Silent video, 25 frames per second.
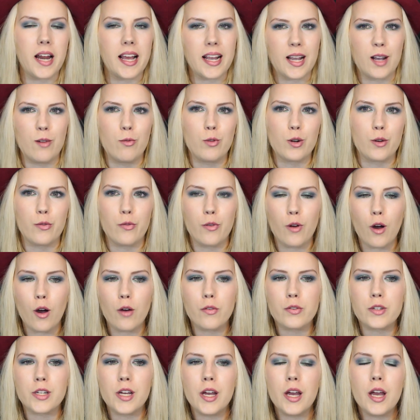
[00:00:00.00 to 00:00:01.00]
Like I would have
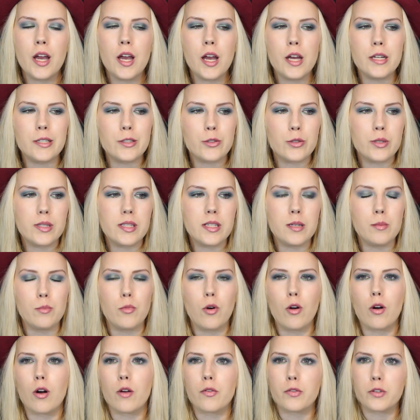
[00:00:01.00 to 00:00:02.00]
loved to see
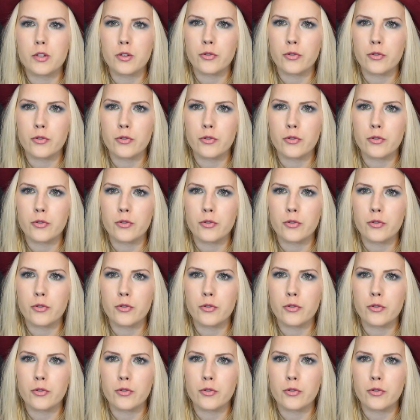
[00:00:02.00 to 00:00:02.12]
more of